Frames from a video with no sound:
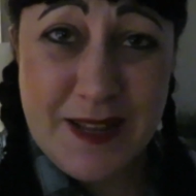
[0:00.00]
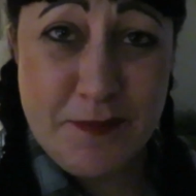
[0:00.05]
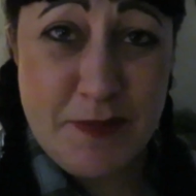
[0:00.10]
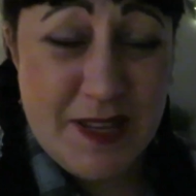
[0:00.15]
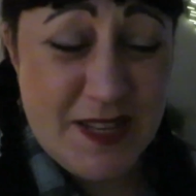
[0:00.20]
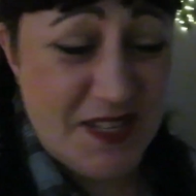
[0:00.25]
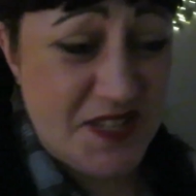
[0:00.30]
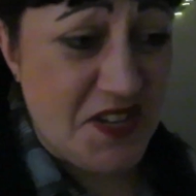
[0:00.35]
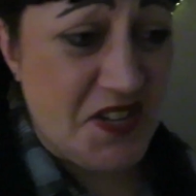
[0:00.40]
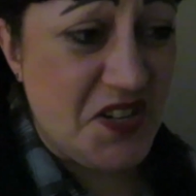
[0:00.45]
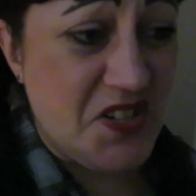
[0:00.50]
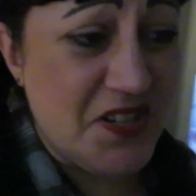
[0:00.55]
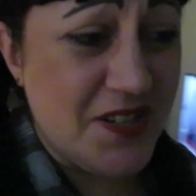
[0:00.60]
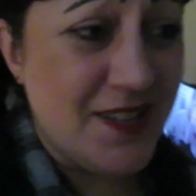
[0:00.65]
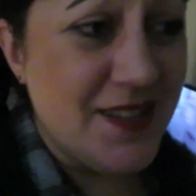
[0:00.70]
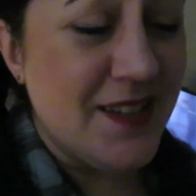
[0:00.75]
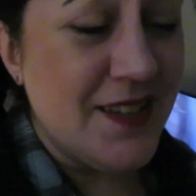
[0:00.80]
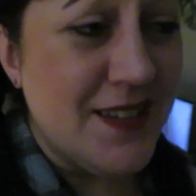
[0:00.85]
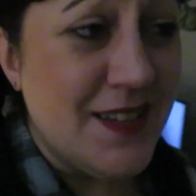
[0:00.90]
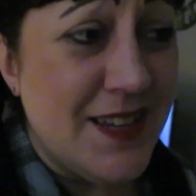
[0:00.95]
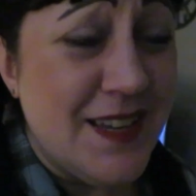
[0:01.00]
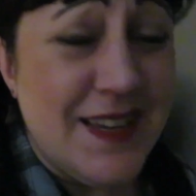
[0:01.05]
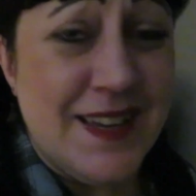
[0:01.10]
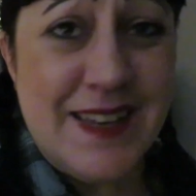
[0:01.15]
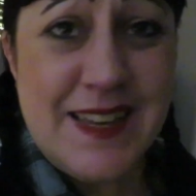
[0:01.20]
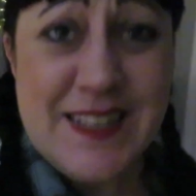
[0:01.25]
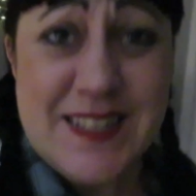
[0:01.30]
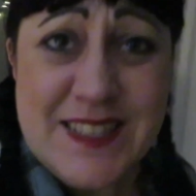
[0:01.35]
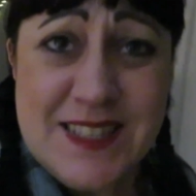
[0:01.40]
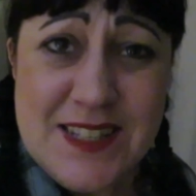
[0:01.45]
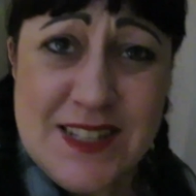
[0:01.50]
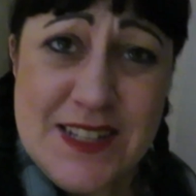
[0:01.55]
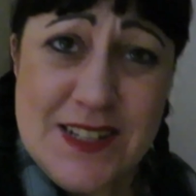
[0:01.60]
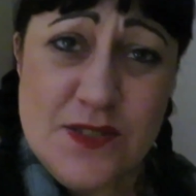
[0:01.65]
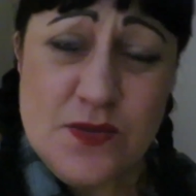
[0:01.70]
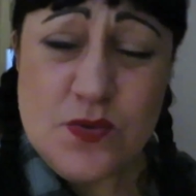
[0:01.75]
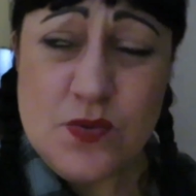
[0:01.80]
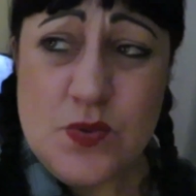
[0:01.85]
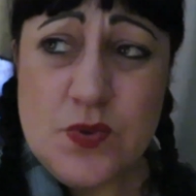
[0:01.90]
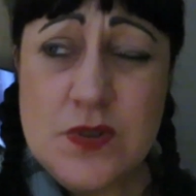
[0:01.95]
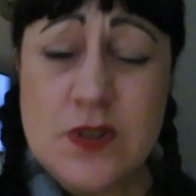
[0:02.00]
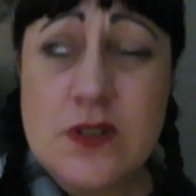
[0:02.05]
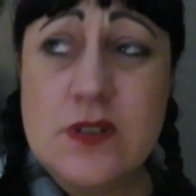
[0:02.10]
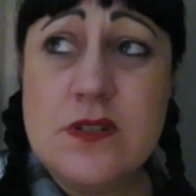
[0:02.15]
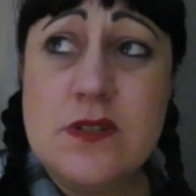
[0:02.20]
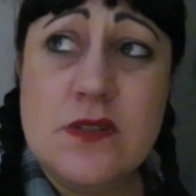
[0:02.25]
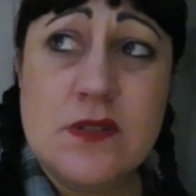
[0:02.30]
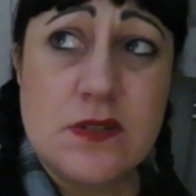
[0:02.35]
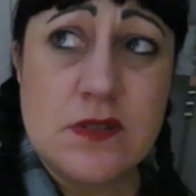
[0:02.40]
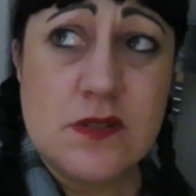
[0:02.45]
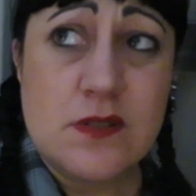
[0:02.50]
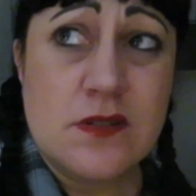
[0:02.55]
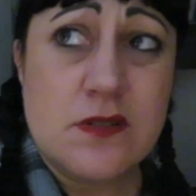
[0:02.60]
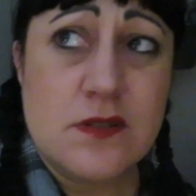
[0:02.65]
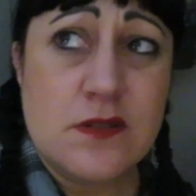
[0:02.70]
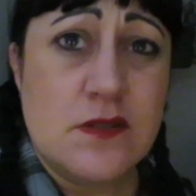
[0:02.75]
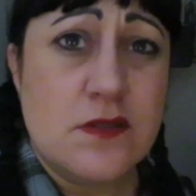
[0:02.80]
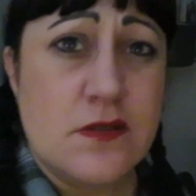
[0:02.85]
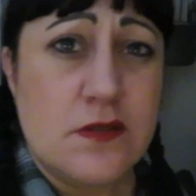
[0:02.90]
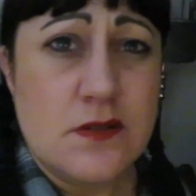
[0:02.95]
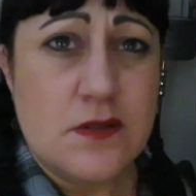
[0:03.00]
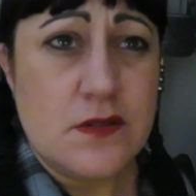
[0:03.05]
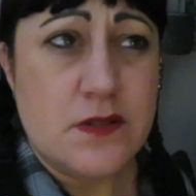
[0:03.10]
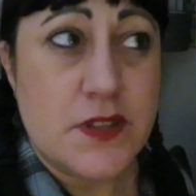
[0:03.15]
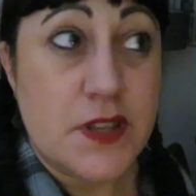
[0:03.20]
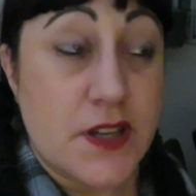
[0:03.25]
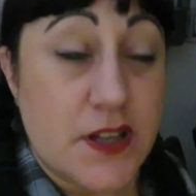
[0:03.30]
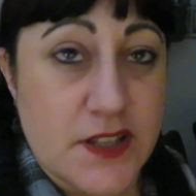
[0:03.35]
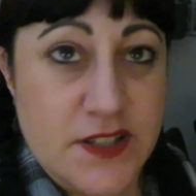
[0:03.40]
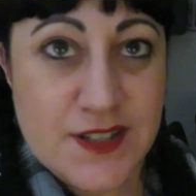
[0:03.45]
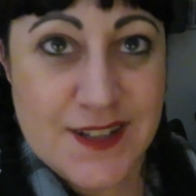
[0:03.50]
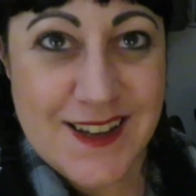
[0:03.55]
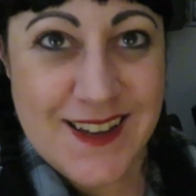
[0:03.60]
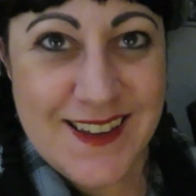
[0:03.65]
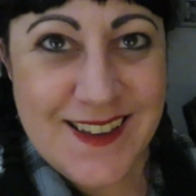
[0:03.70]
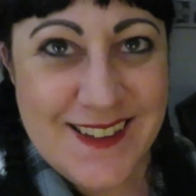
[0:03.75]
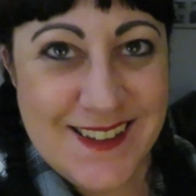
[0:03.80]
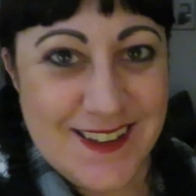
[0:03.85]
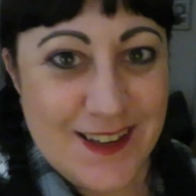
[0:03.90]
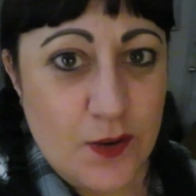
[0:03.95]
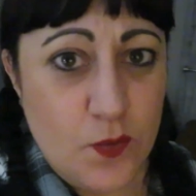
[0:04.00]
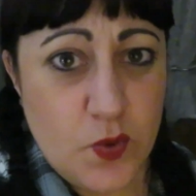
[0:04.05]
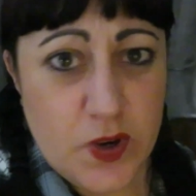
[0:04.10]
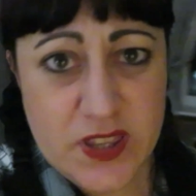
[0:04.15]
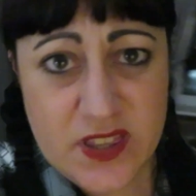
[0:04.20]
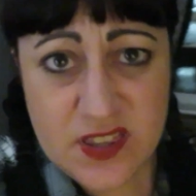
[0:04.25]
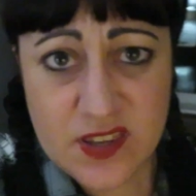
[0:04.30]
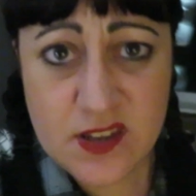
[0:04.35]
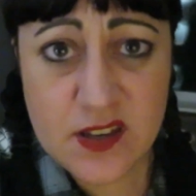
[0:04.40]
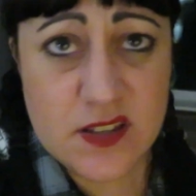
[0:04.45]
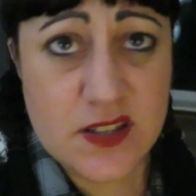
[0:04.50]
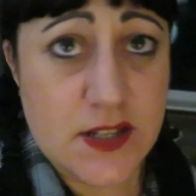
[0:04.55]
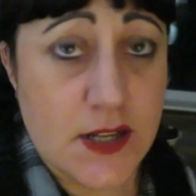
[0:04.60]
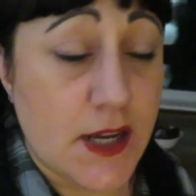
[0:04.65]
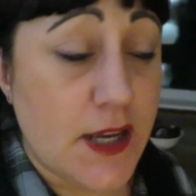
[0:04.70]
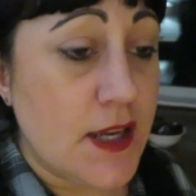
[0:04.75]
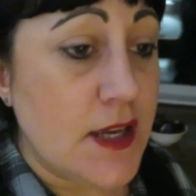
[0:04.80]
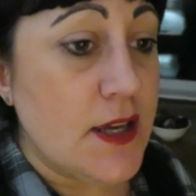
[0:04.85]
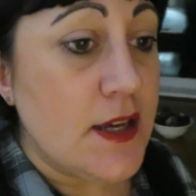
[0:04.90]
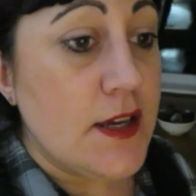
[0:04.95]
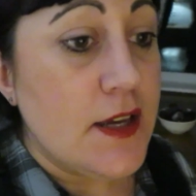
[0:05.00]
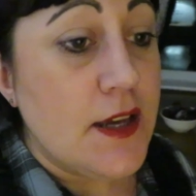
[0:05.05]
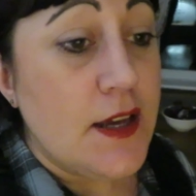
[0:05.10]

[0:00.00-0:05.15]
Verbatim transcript: be a bit dark. It's still Thursday, with Thursday.